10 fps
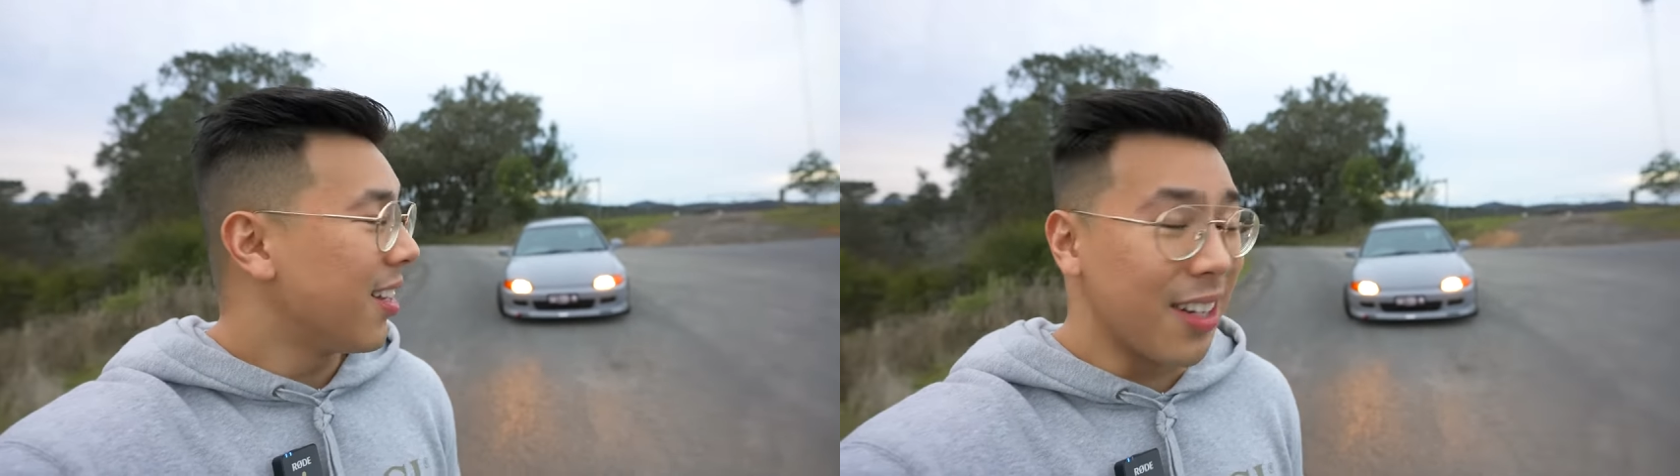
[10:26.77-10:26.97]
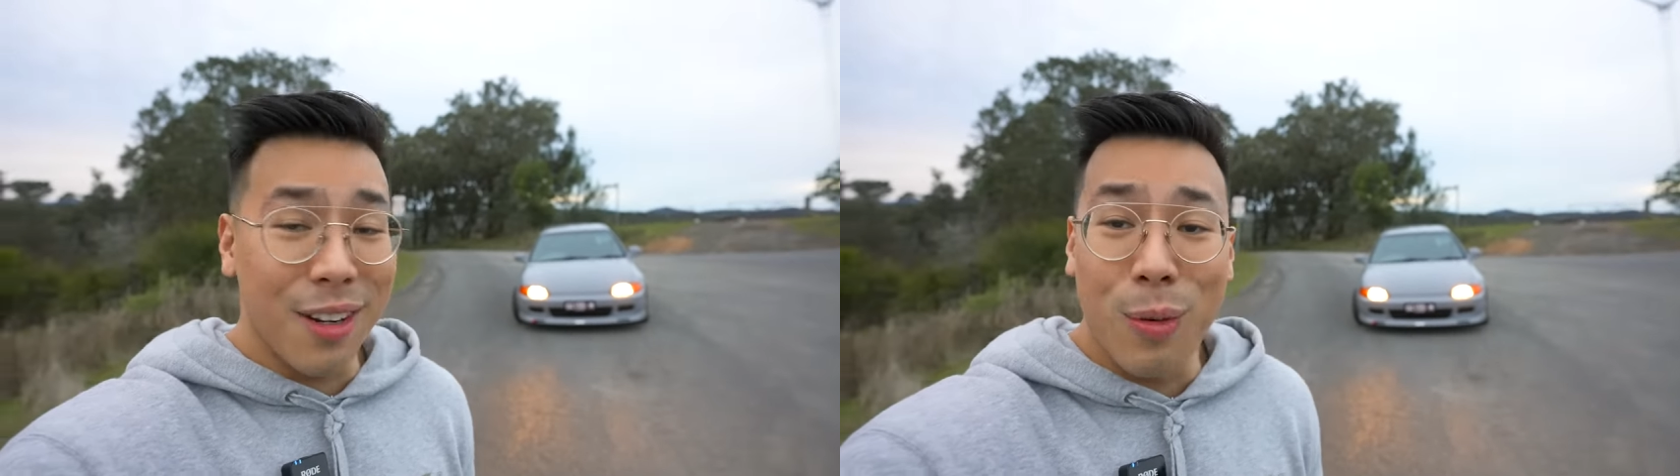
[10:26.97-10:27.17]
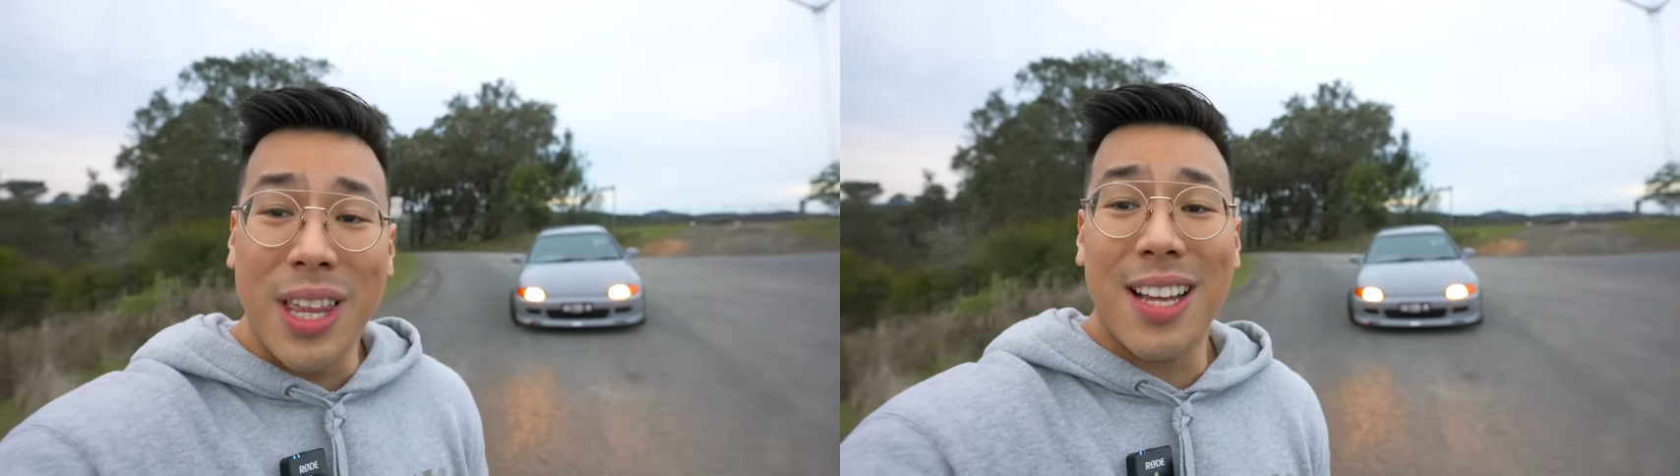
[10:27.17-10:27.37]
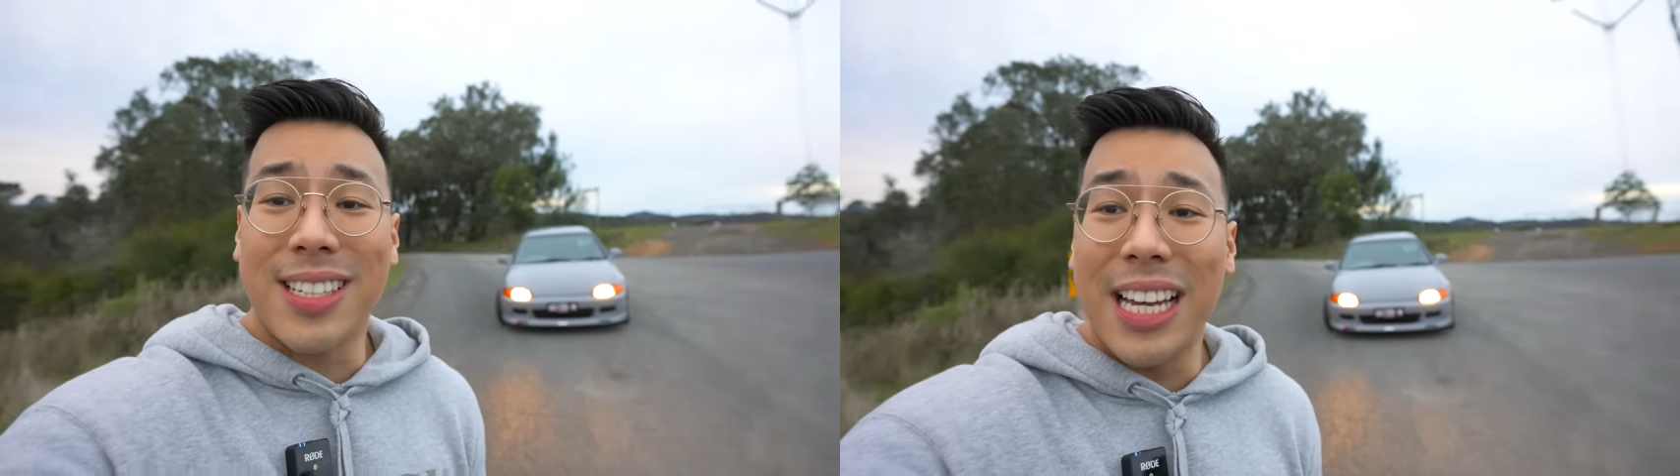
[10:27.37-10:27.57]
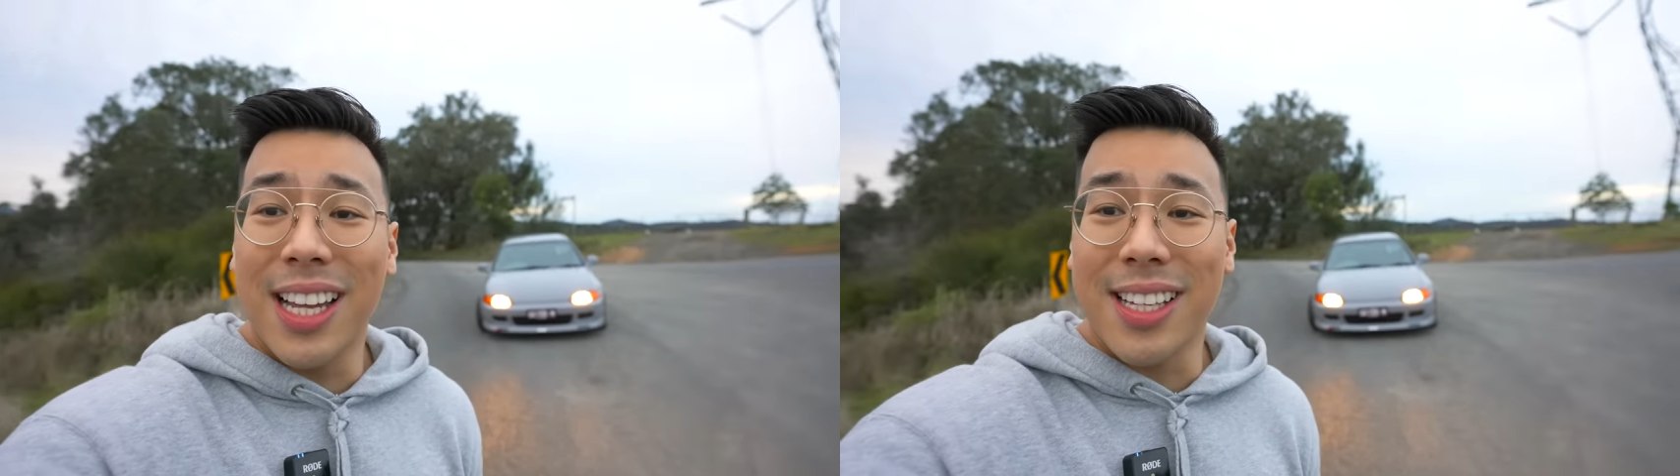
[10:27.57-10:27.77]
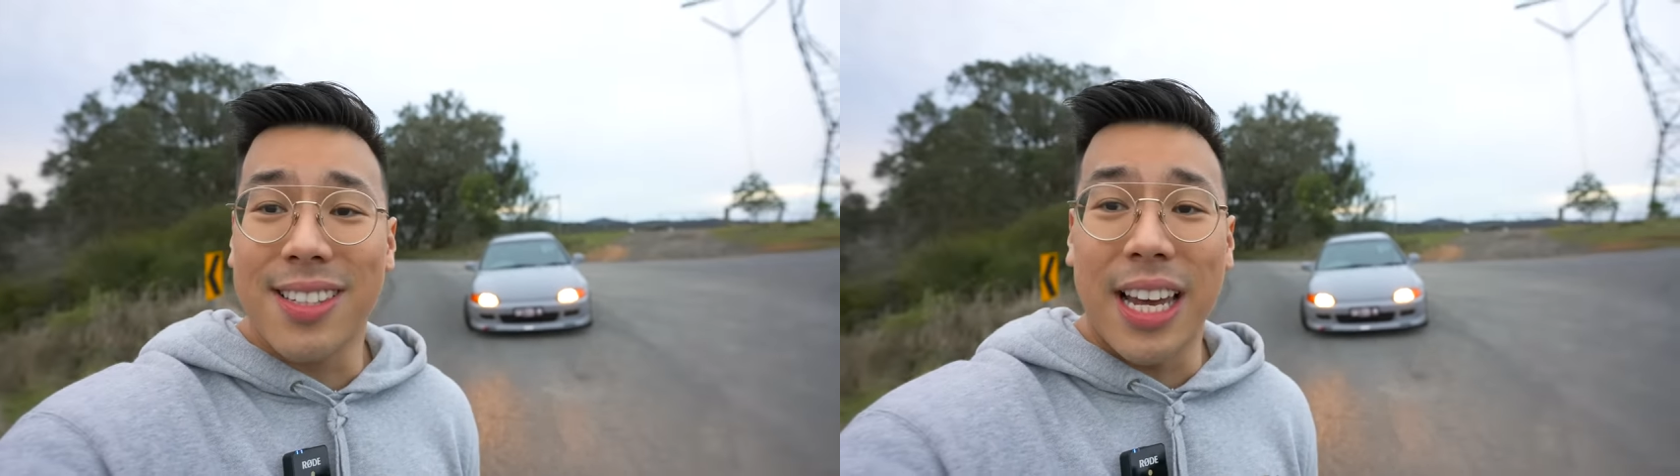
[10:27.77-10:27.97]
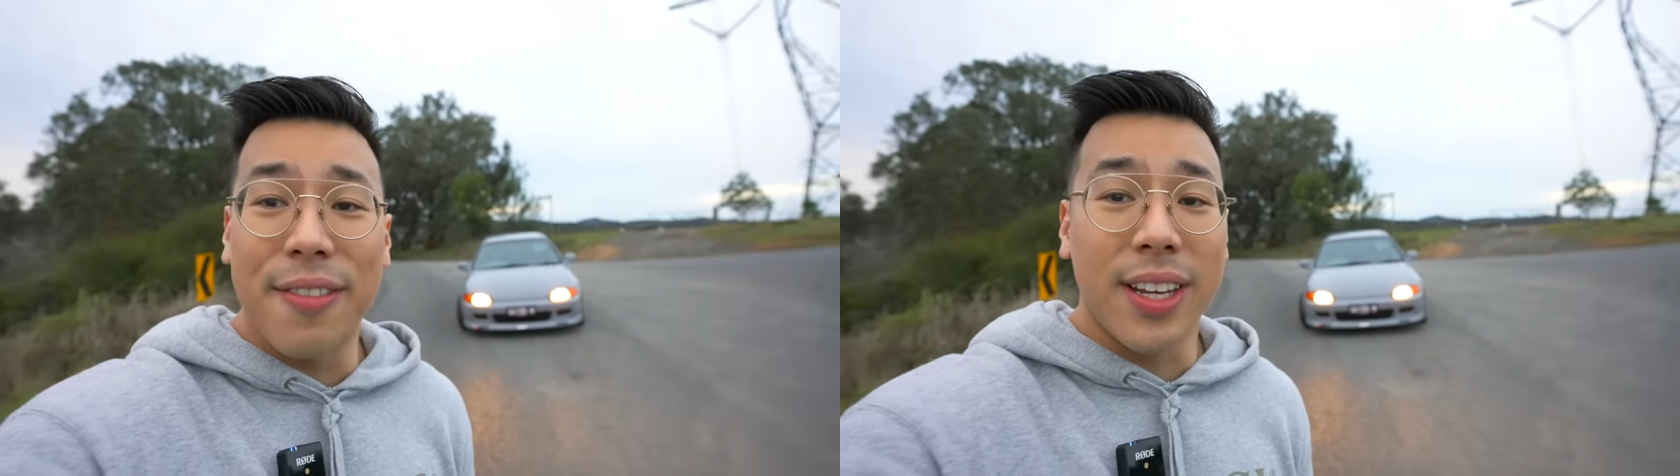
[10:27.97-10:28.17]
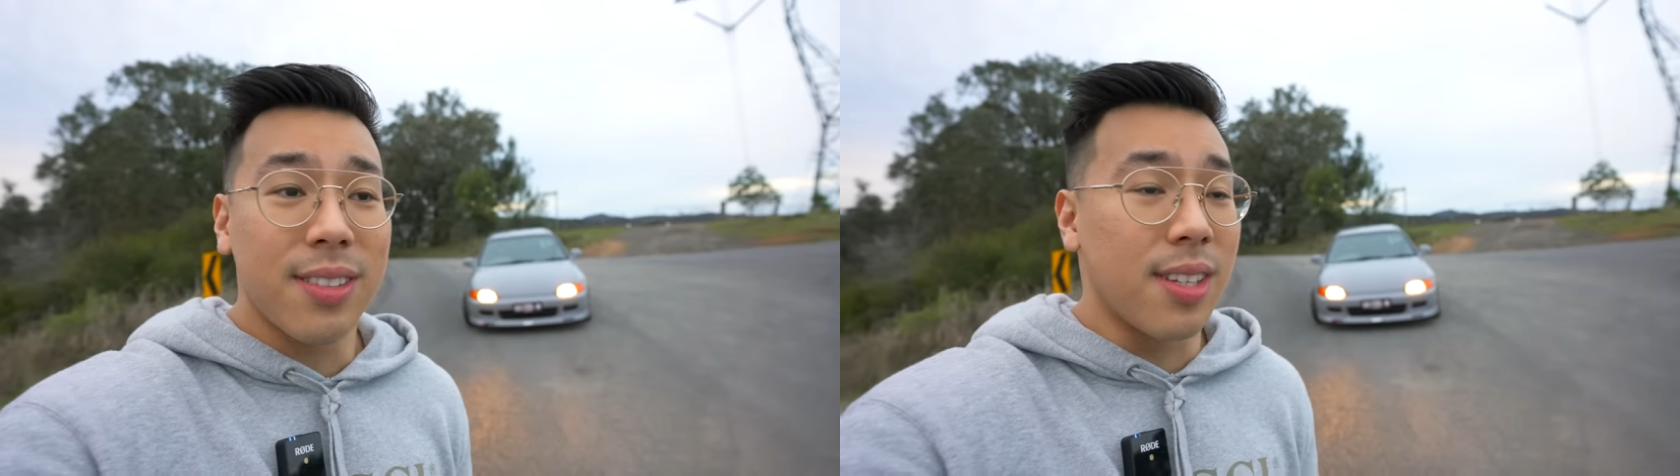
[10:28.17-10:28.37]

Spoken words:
you know, without daylight savings,